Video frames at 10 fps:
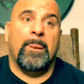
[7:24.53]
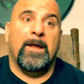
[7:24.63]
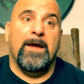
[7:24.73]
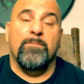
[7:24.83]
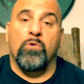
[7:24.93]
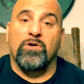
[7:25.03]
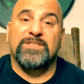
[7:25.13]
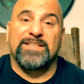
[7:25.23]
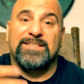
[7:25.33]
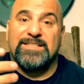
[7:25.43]
a more
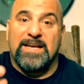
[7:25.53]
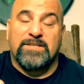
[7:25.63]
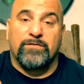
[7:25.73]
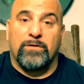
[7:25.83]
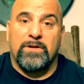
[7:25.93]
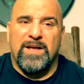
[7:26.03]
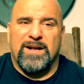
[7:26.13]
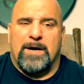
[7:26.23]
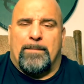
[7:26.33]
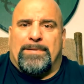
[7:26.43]
successful
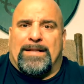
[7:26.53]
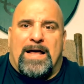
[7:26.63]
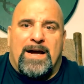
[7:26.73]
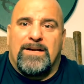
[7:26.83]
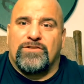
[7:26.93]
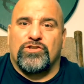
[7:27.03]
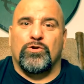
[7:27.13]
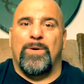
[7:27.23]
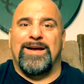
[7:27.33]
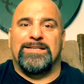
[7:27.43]
compliance
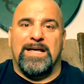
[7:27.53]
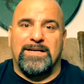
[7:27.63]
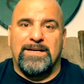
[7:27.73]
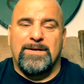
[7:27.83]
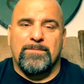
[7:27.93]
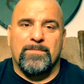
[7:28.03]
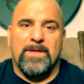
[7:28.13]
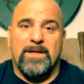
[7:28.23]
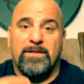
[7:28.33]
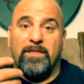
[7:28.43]
to identity,
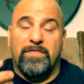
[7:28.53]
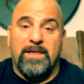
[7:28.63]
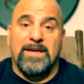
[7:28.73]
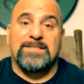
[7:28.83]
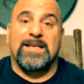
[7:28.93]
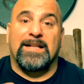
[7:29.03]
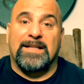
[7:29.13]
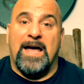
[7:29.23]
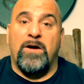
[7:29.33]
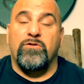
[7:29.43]
the things that
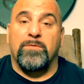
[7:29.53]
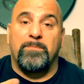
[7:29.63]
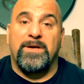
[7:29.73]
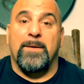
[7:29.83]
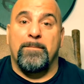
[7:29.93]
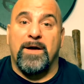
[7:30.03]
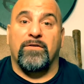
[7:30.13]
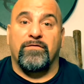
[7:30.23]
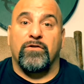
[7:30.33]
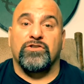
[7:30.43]
allow you to be a better
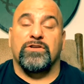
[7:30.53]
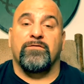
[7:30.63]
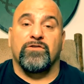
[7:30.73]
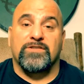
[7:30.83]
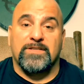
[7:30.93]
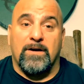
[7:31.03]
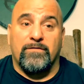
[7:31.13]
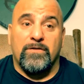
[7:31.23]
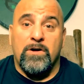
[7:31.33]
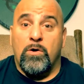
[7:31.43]
version of
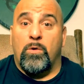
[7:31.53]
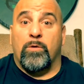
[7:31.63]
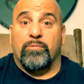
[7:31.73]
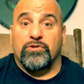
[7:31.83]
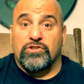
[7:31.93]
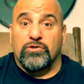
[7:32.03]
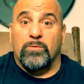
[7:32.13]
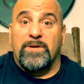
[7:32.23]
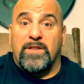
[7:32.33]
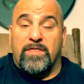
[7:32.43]
yourself while
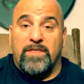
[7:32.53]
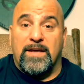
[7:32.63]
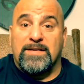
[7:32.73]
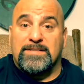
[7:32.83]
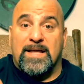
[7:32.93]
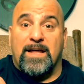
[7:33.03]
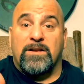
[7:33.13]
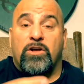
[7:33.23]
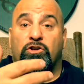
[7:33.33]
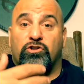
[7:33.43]
pursuing the things that
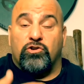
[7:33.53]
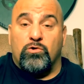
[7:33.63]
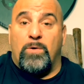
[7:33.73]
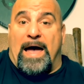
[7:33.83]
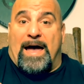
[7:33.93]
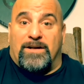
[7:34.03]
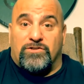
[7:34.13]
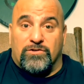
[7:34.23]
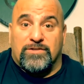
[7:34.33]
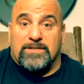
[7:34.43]
you as
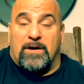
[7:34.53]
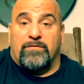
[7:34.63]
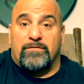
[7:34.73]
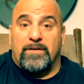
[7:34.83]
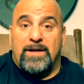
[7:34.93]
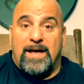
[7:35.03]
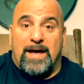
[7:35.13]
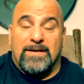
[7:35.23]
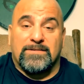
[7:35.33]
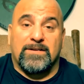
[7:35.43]
yourself
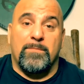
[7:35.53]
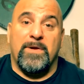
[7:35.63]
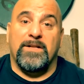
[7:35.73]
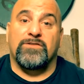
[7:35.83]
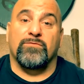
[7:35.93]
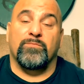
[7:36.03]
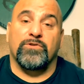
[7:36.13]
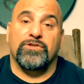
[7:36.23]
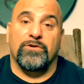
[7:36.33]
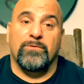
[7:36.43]
has committed to
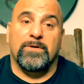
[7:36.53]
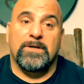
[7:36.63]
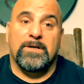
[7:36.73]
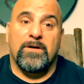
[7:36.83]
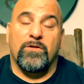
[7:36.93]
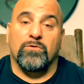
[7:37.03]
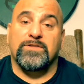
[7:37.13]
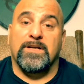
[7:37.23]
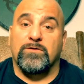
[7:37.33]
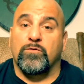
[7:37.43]
pursue. Those
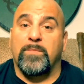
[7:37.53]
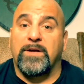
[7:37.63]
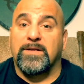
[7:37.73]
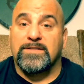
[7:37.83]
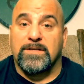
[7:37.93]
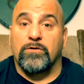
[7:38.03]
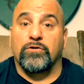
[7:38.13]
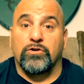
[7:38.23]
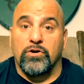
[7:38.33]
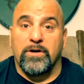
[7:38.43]
things would be considered
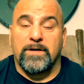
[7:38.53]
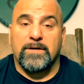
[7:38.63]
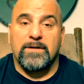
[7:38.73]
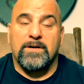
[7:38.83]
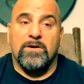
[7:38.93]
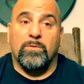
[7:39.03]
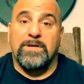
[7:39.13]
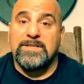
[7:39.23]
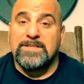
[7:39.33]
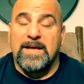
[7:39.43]
good. Well,
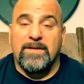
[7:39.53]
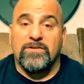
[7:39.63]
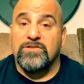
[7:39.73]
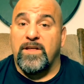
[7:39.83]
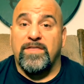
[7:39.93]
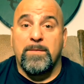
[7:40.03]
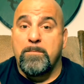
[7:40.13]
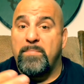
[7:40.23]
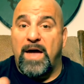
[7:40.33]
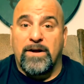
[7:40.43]
he's saying there's nothing
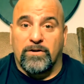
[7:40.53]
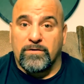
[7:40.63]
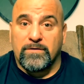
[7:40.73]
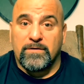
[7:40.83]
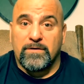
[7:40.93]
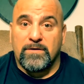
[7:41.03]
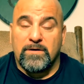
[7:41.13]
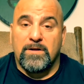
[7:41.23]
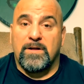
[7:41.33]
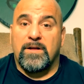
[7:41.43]
better
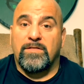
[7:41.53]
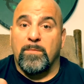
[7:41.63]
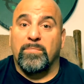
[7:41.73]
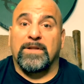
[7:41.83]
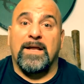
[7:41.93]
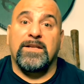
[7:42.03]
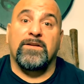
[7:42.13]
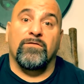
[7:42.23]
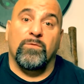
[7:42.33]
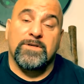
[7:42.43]
than plenty
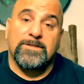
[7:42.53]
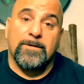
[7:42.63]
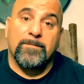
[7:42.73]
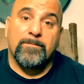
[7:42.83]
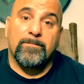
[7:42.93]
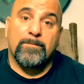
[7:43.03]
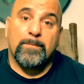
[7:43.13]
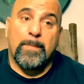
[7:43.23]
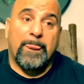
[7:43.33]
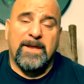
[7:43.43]
of wisdom.
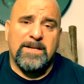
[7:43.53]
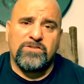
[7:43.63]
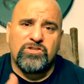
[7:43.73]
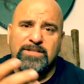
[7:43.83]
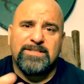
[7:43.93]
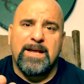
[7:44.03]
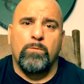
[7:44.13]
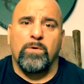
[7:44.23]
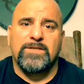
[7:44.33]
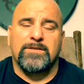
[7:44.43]
He doesn't just say
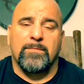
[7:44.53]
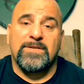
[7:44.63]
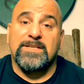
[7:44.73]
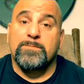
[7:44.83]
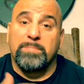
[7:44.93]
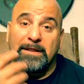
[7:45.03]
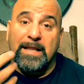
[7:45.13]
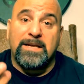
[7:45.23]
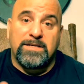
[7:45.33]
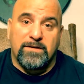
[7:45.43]
wisdom, he says
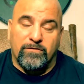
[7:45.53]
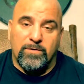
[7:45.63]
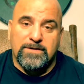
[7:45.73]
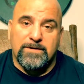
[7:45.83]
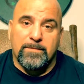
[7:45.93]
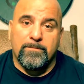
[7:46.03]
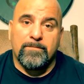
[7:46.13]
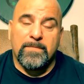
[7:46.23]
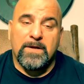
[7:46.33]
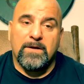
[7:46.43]
plenty of wisdom,
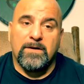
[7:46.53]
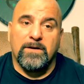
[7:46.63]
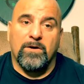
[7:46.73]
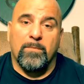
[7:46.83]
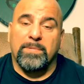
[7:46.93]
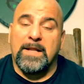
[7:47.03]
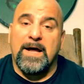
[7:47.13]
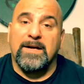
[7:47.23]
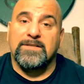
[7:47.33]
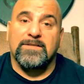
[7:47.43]

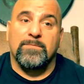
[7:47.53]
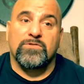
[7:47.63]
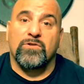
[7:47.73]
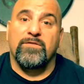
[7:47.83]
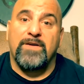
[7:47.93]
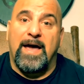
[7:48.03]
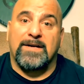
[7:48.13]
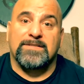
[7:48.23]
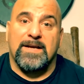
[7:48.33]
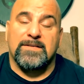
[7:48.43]
implying some sort of
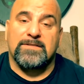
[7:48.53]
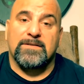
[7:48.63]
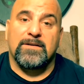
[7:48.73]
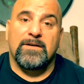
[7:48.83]
excess.